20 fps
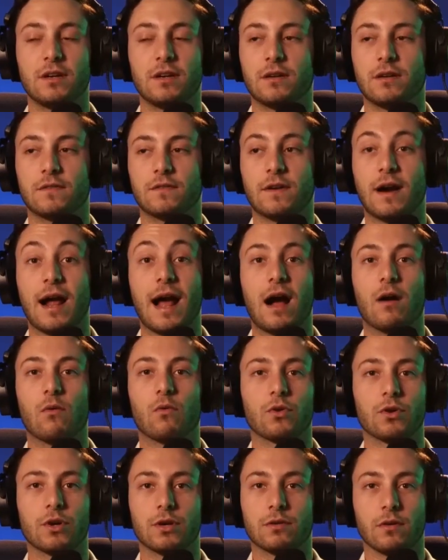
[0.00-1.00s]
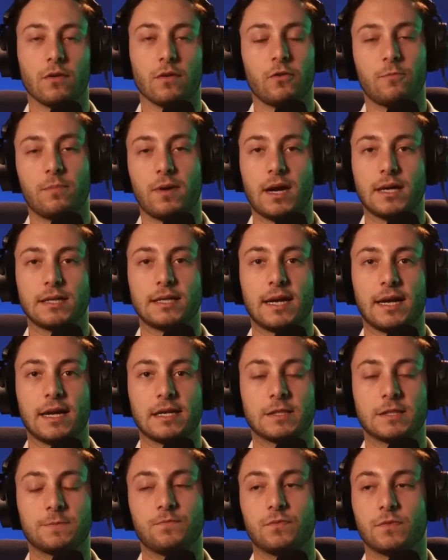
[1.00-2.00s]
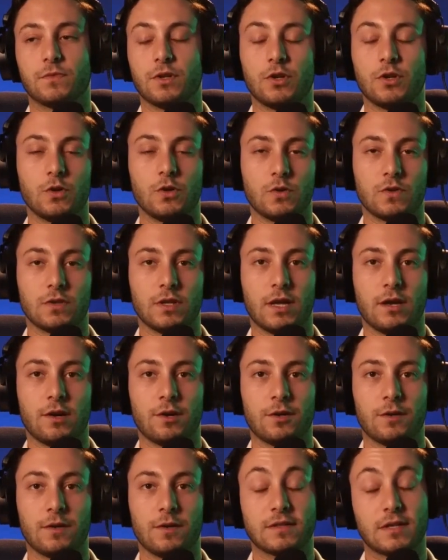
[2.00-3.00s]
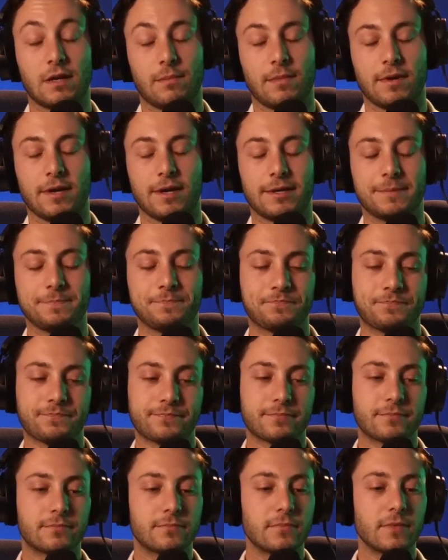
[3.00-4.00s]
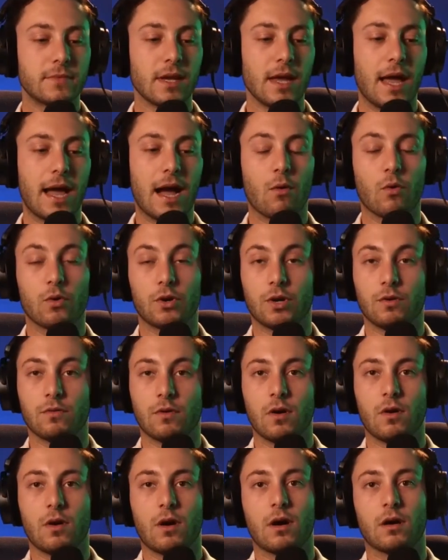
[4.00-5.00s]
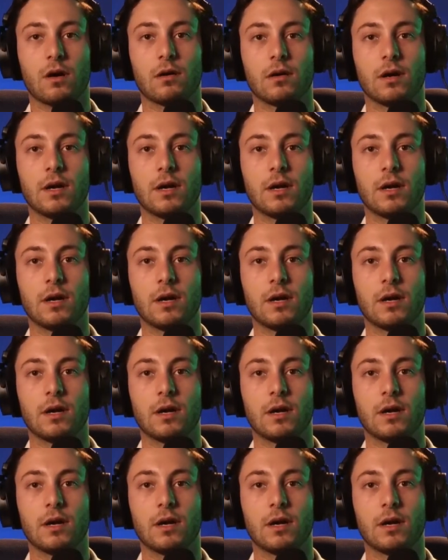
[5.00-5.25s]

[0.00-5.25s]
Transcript: for how we're gonna grow this podcast, the newsletter that's coming up, how we're gonna grow our,